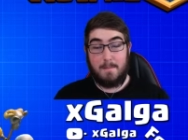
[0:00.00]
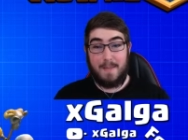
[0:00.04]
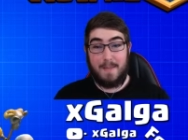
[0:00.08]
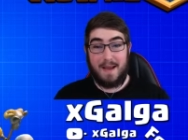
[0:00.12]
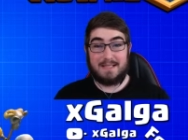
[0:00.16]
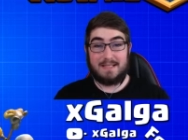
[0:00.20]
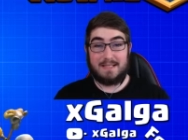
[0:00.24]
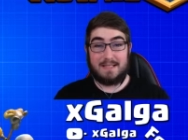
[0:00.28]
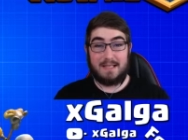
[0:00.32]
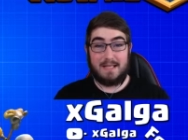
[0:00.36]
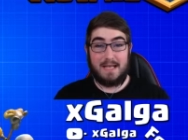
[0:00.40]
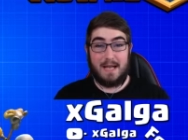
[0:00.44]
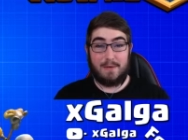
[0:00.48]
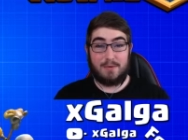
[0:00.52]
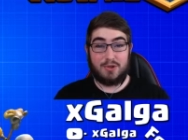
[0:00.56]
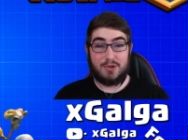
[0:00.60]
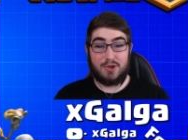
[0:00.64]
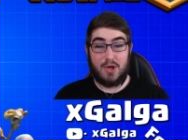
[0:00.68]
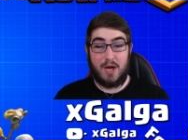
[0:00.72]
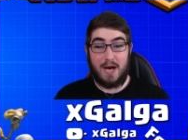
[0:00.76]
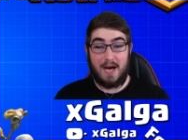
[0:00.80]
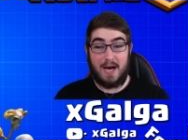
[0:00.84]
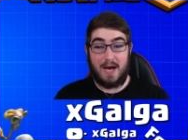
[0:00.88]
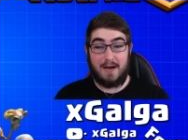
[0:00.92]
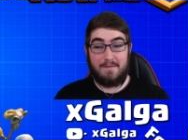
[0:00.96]
Basically, I
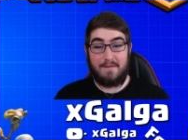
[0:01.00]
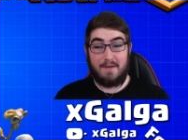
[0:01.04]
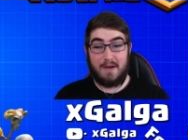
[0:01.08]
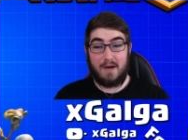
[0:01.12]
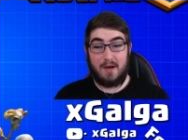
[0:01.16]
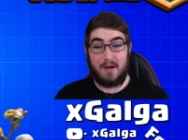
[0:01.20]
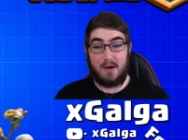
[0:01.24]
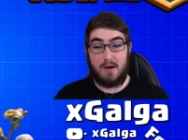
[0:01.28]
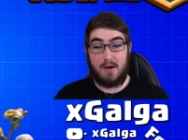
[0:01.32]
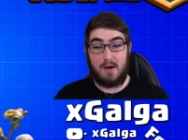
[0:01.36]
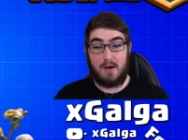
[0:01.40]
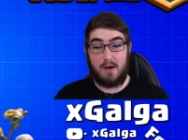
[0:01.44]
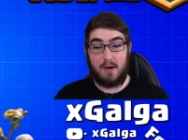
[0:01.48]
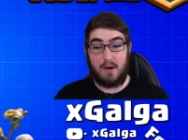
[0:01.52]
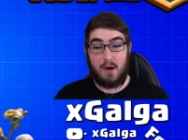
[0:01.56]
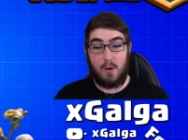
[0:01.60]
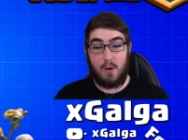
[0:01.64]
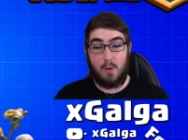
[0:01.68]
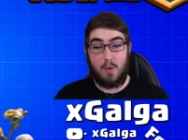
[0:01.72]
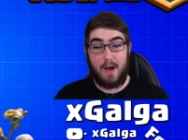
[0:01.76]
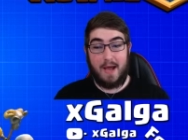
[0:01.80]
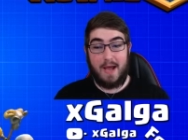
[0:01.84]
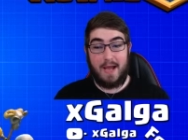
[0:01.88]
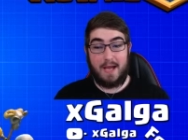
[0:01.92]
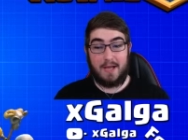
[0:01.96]
was trying to figure out
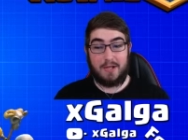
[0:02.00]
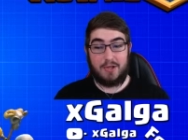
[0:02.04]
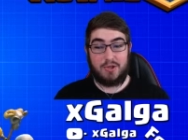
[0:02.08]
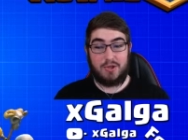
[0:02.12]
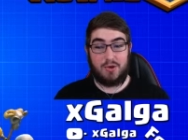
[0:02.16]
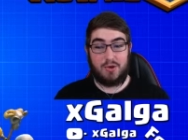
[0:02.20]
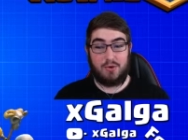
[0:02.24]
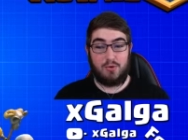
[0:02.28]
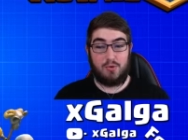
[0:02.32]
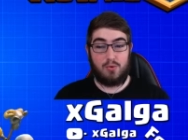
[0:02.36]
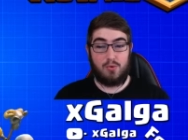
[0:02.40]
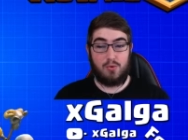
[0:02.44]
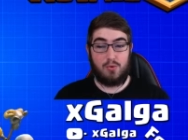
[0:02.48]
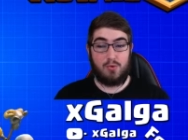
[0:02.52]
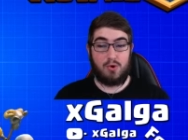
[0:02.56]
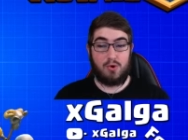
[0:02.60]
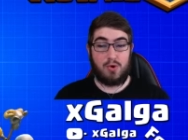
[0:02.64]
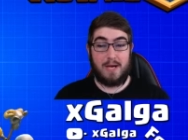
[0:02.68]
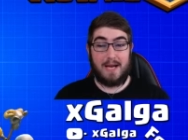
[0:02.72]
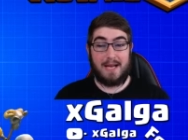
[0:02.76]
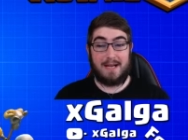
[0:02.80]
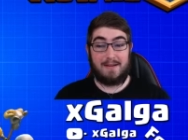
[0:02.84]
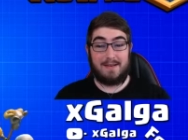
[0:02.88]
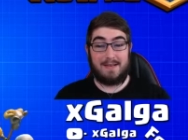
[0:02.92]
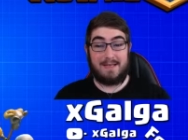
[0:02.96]
a way to
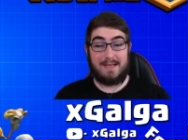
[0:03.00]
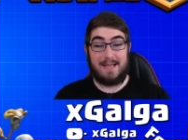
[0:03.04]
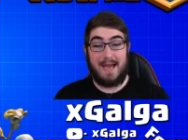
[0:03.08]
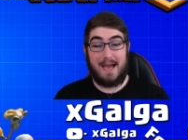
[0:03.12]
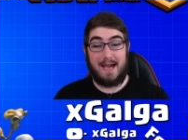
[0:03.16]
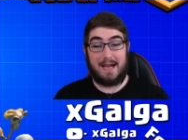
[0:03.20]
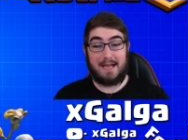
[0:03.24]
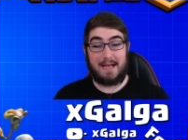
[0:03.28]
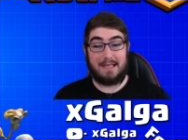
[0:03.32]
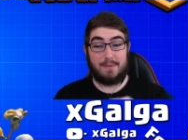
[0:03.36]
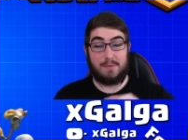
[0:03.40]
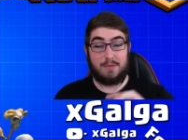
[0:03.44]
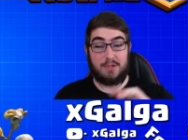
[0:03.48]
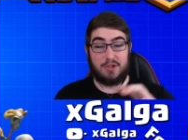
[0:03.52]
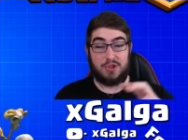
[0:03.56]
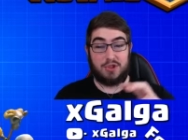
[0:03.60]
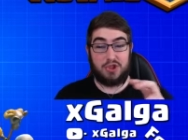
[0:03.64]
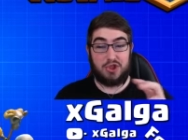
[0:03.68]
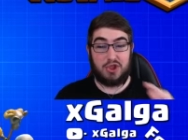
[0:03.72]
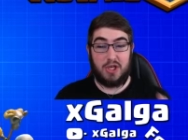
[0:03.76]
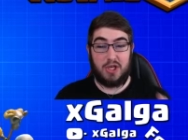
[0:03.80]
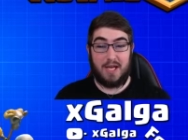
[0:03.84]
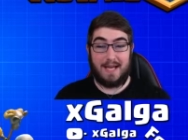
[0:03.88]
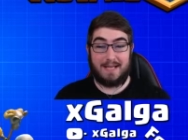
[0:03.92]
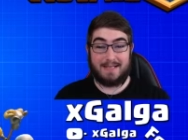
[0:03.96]
create a deck that was
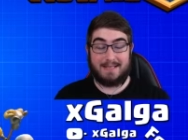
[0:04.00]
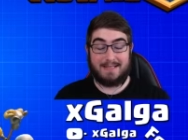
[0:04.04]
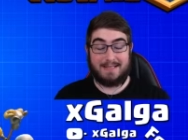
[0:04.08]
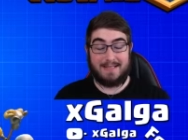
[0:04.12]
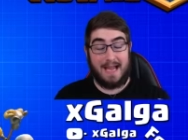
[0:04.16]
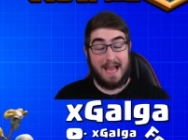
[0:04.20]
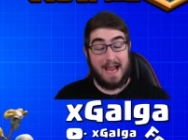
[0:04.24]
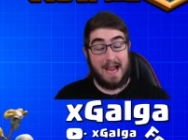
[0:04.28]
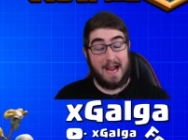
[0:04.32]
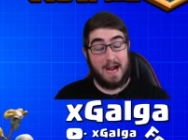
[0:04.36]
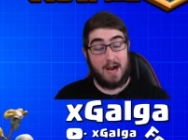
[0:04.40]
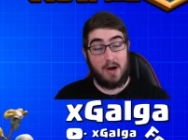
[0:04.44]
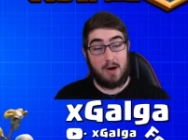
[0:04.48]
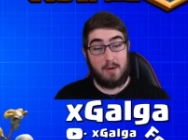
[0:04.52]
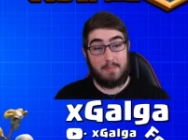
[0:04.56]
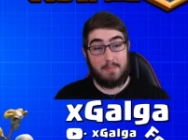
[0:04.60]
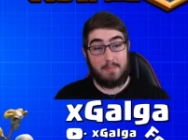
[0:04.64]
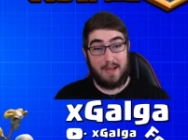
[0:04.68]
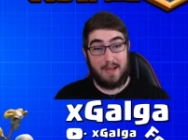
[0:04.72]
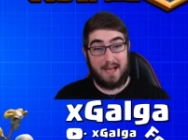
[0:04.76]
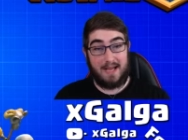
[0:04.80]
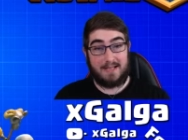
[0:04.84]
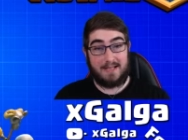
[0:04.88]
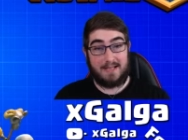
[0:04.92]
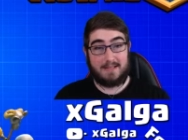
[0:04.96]
just
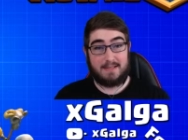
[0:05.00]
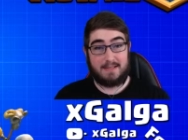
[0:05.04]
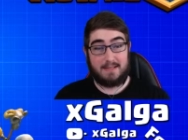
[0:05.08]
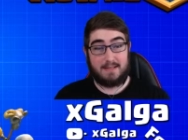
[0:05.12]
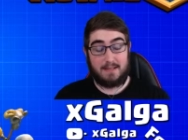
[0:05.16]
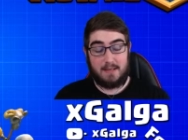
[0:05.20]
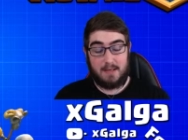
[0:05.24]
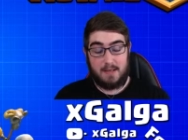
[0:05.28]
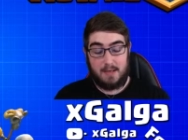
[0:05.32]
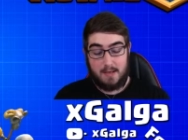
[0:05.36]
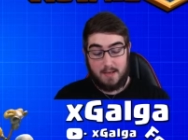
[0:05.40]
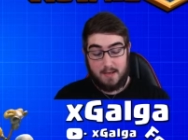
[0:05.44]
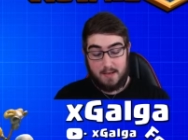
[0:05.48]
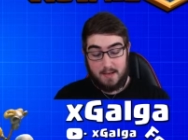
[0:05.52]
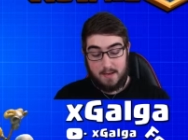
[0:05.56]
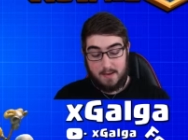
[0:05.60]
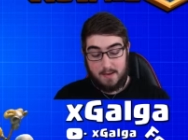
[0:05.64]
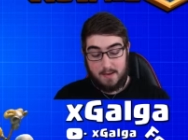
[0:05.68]
air-based,